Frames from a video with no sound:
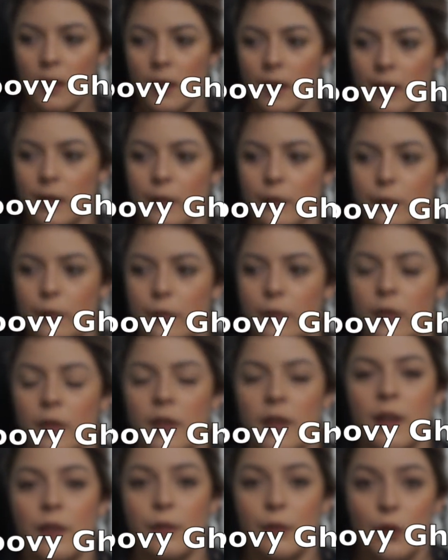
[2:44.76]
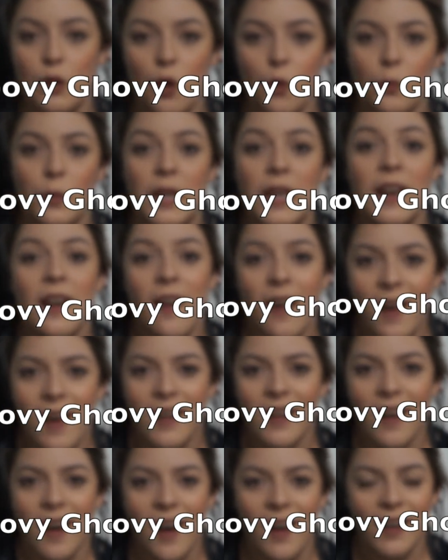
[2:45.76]
if if you know me,
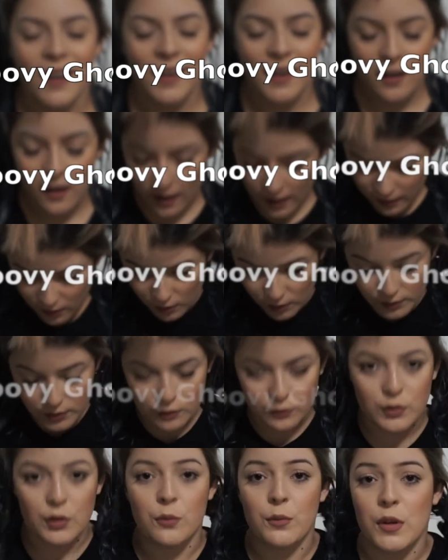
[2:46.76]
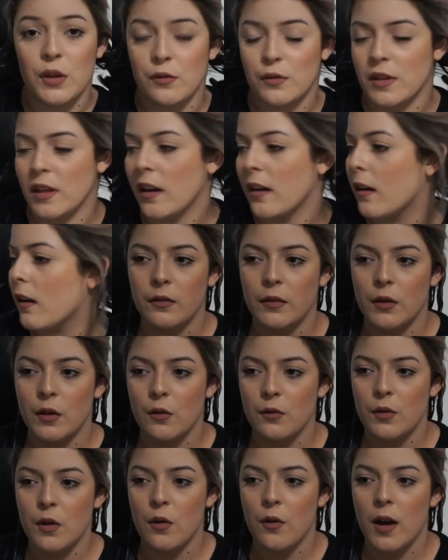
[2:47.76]
hey, hi, I also do music. If you
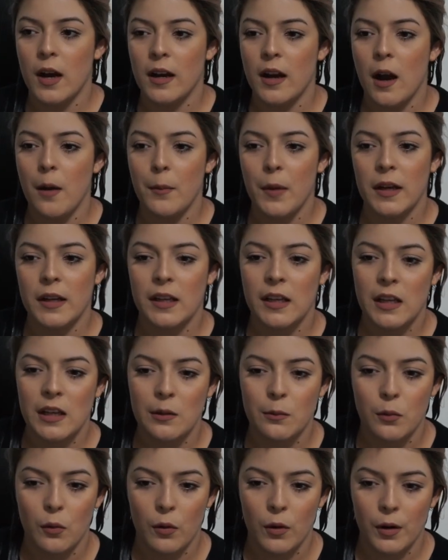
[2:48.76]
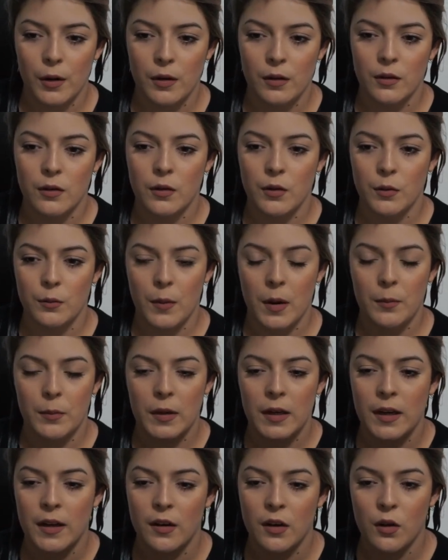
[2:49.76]
don't know, I got my keyboard or my
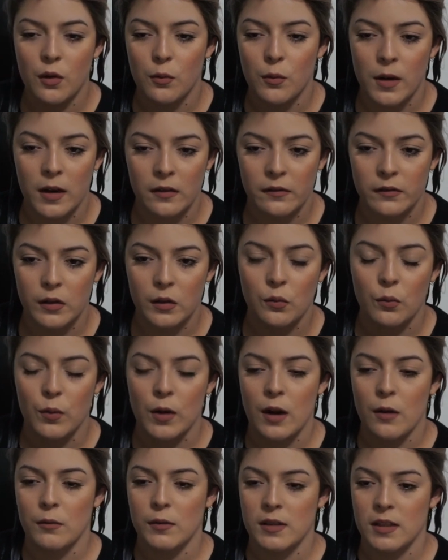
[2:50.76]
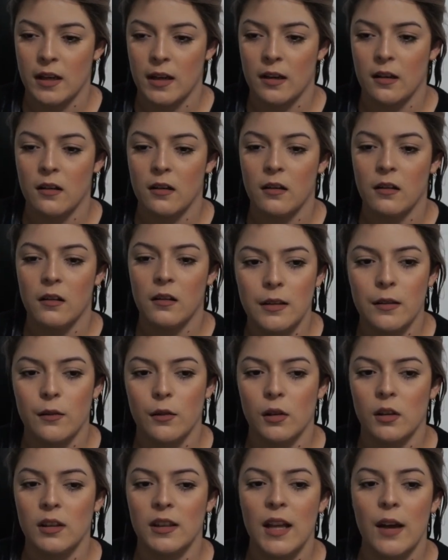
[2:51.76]
piano, whatever, when I was like either
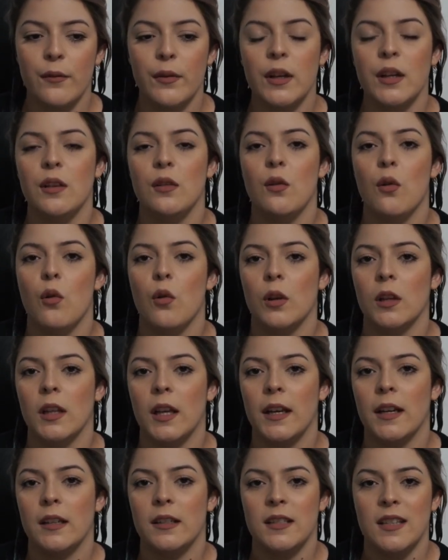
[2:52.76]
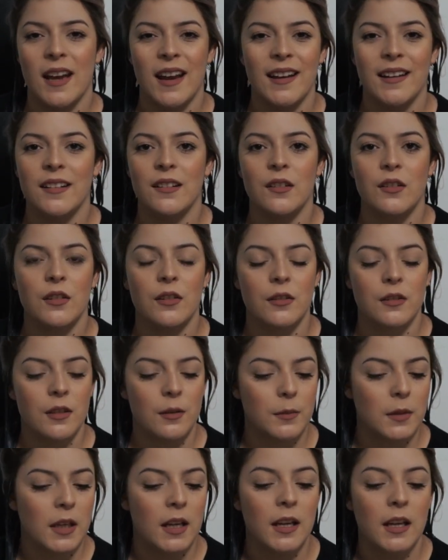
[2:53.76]
11 or like 10 or
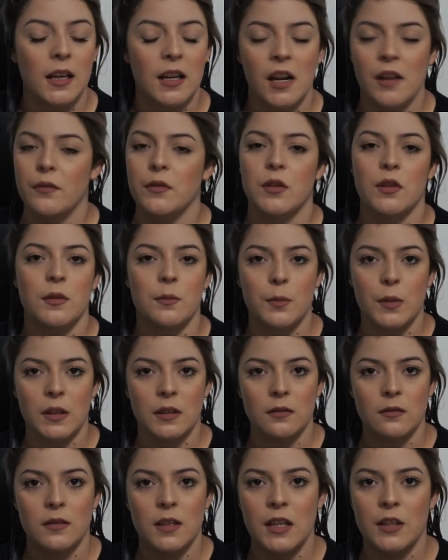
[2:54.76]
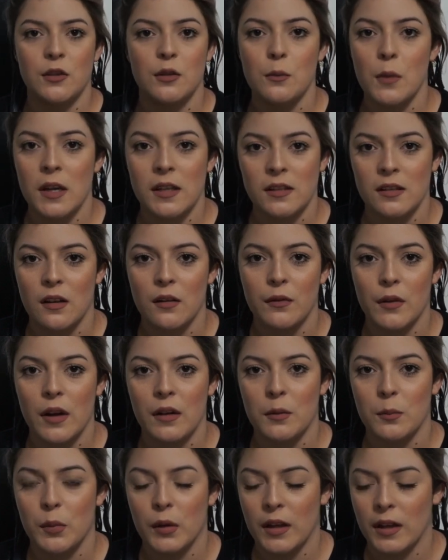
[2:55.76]
something and I've just been teaching myself how
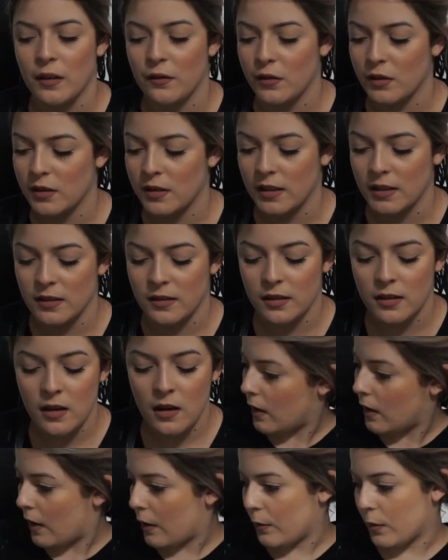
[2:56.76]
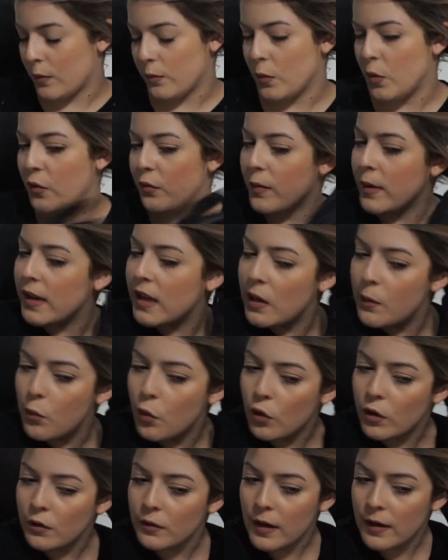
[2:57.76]
to play ever since. I would move my
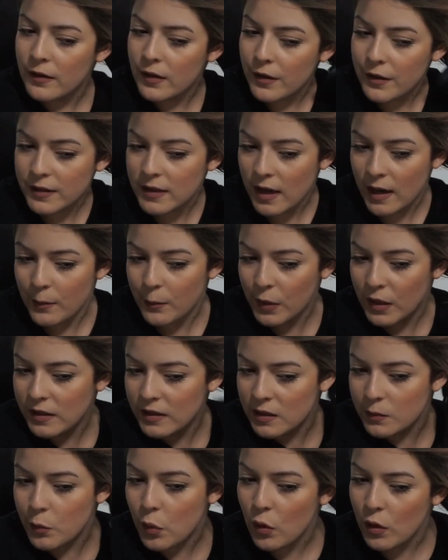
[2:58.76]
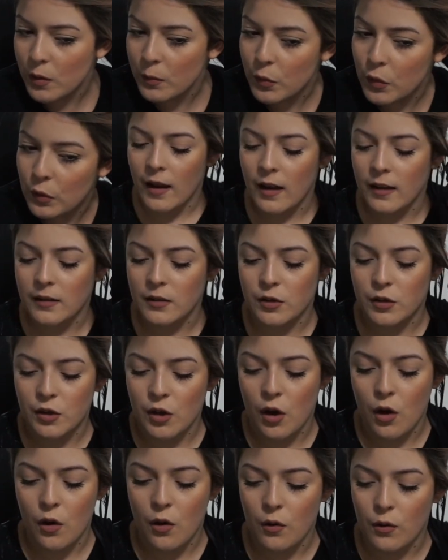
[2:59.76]
keyboard around all the time because it's portable and
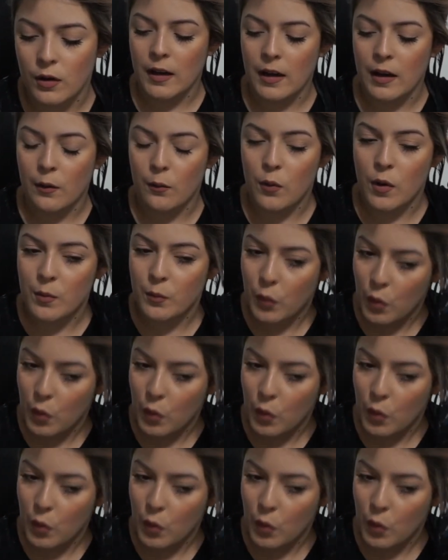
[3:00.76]
so at one